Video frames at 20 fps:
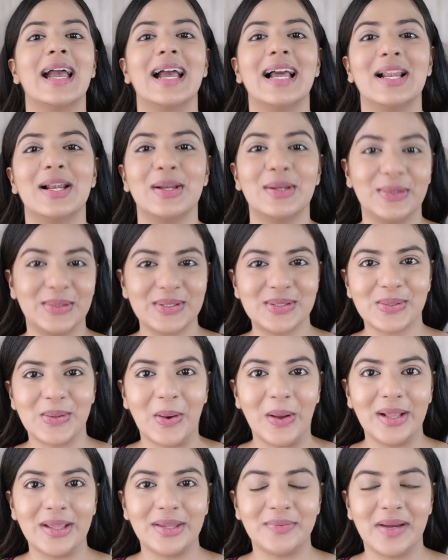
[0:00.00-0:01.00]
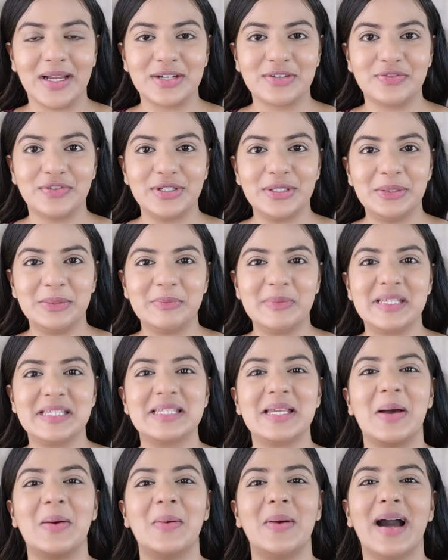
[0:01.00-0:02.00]
Hello to all the wonderful
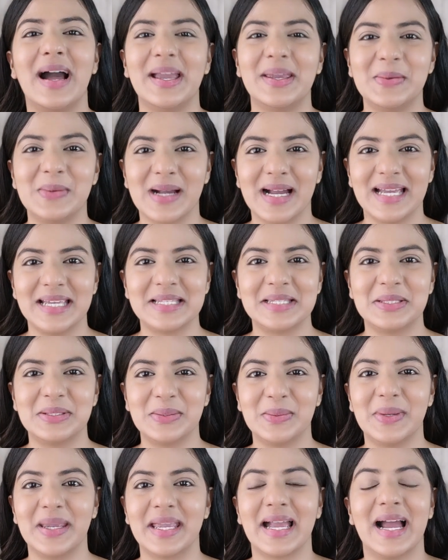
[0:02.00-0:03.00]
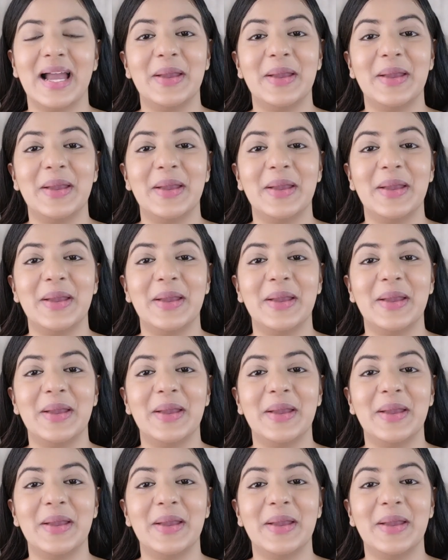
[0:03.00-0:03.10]
humans. How are you guys doing?